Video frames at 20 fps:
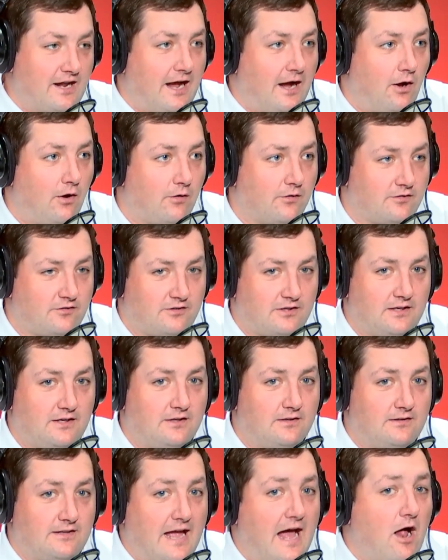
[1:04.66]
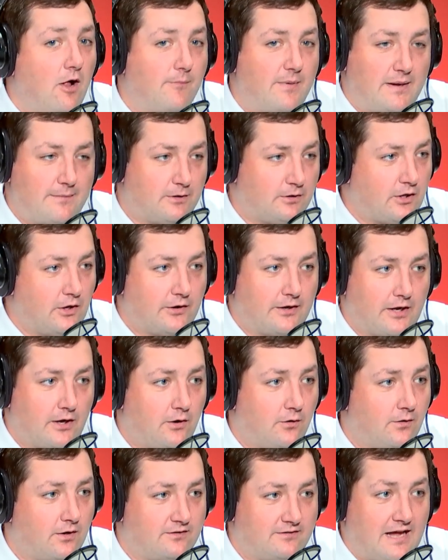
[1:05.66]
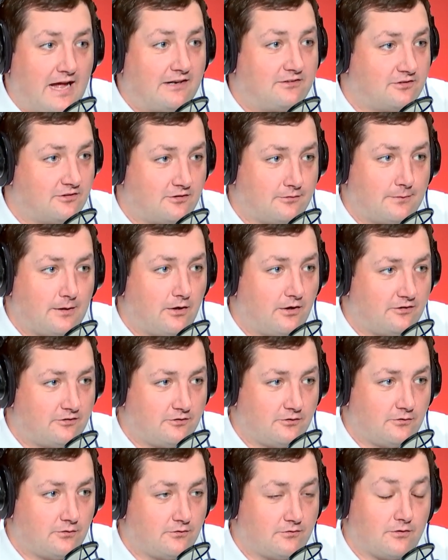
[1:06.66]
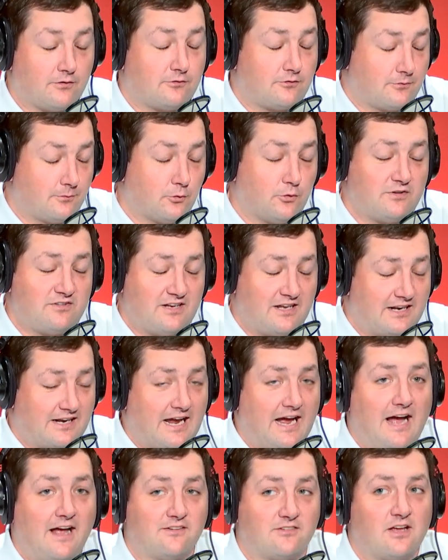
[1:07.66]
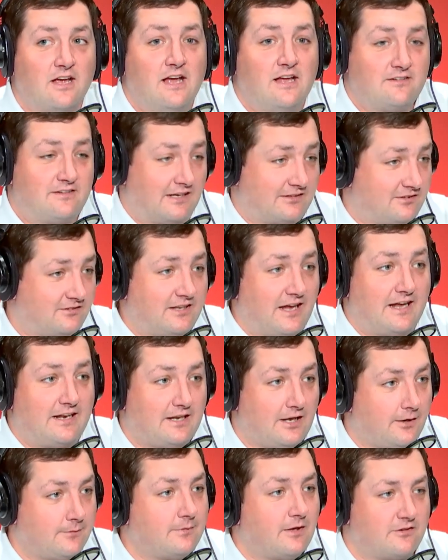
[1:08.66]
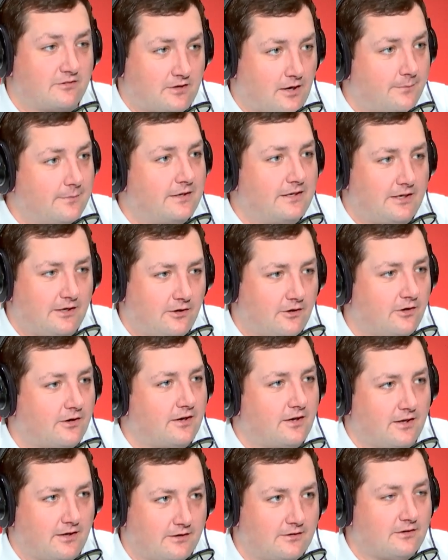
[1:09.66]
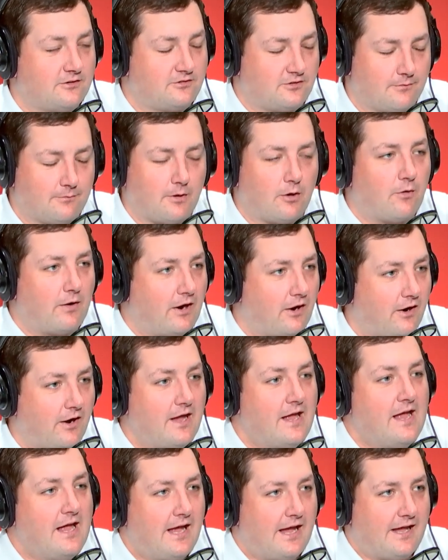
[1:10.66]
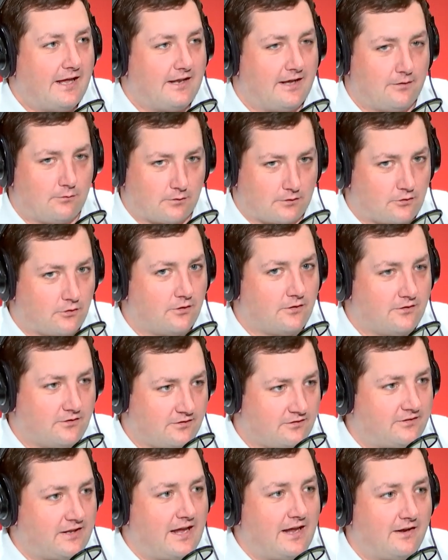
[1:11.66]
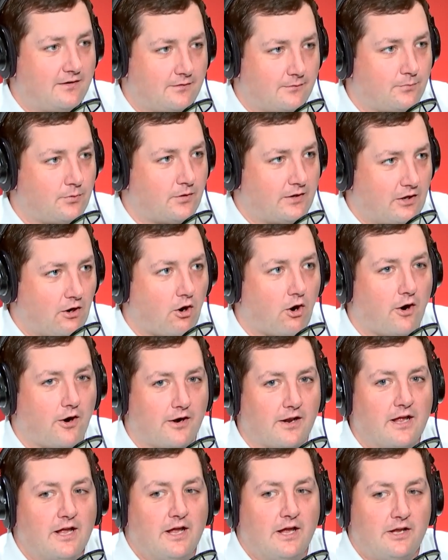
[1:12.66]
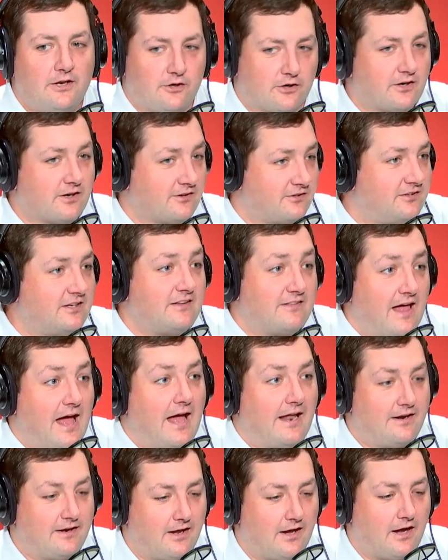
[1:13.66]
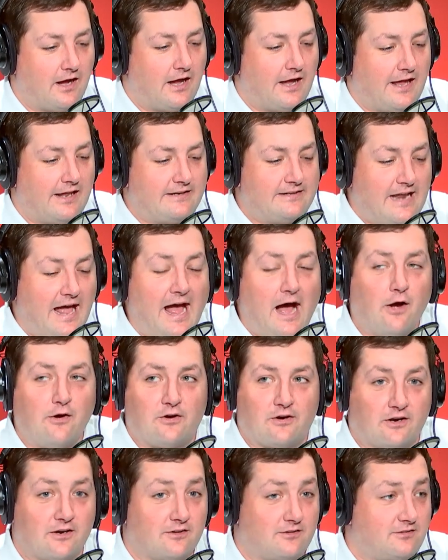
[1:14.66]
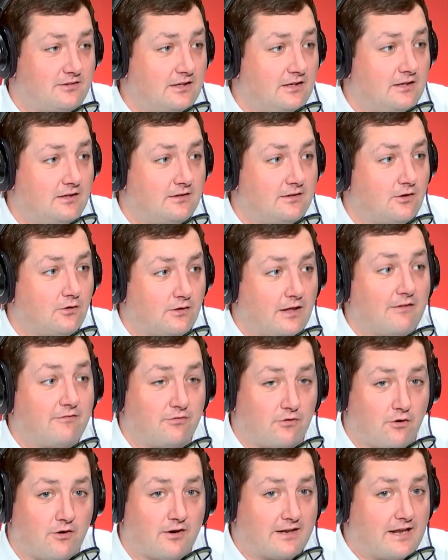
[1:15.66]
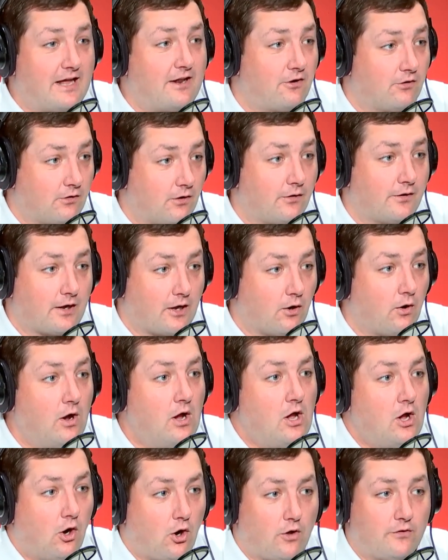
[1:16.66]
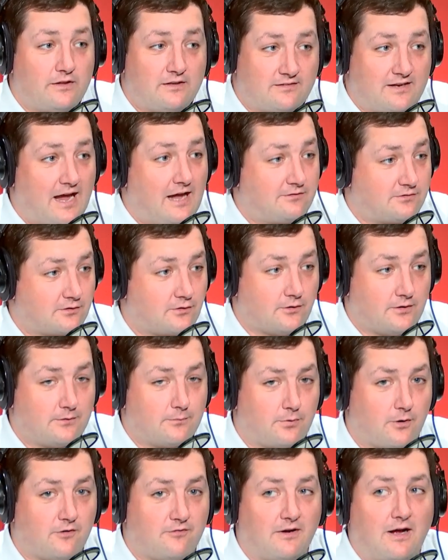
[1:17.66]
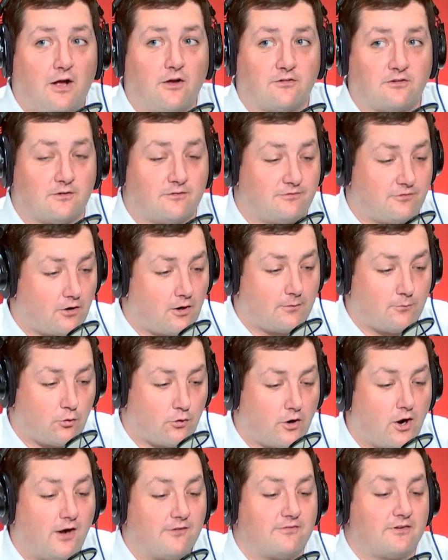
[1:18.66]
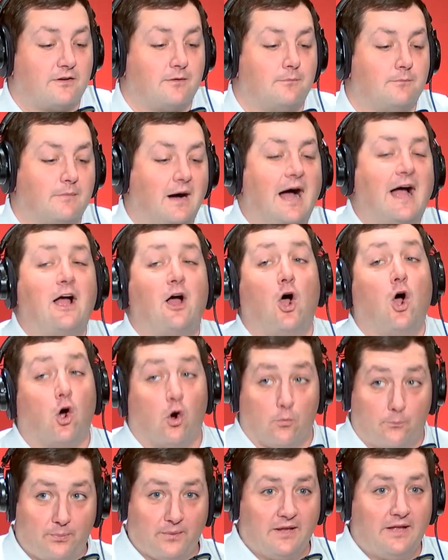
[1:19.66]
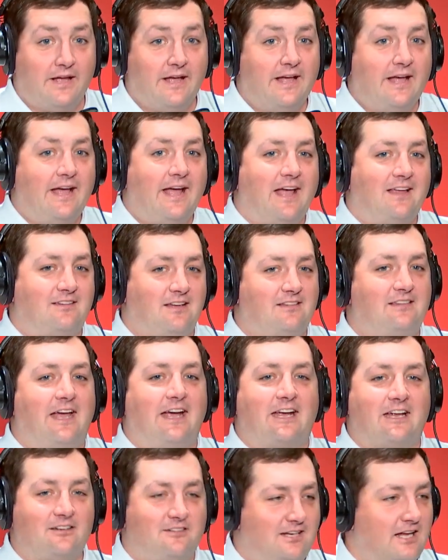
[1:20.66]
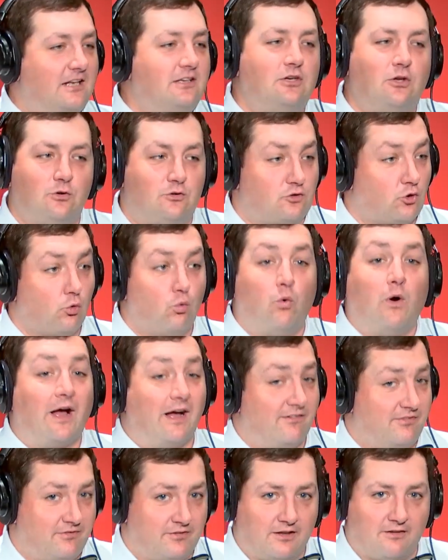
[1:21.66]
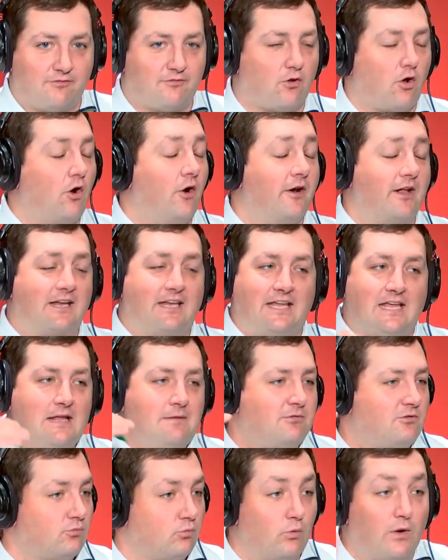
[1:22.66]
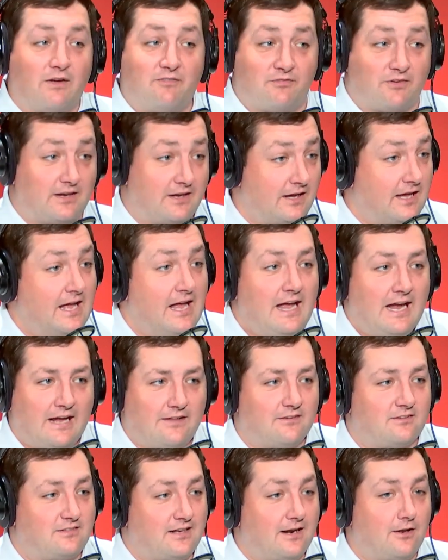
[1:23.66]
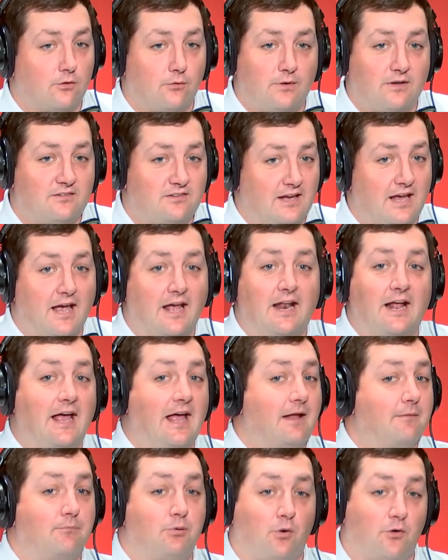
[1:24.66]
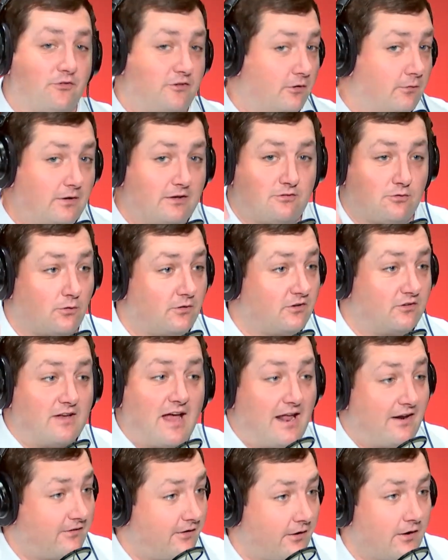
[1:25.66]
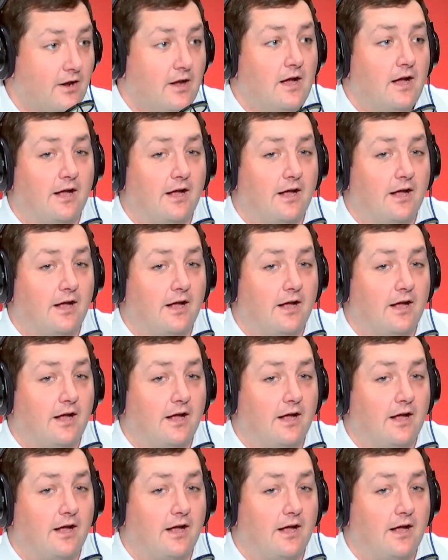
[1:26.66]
now seen the Alabama logo attached to some LSU, some Louisiana guys. Texas A&M has come in here in the Jimbo era and recruited the state pretty hard. You're going to see that. And now you're going to see that Florida Gator logo on these guys' recruiting profiles far more often. My hope is that they continue to whiff, that Florida keeps whiffing in the state of Louisiana and pulls their resources out of there.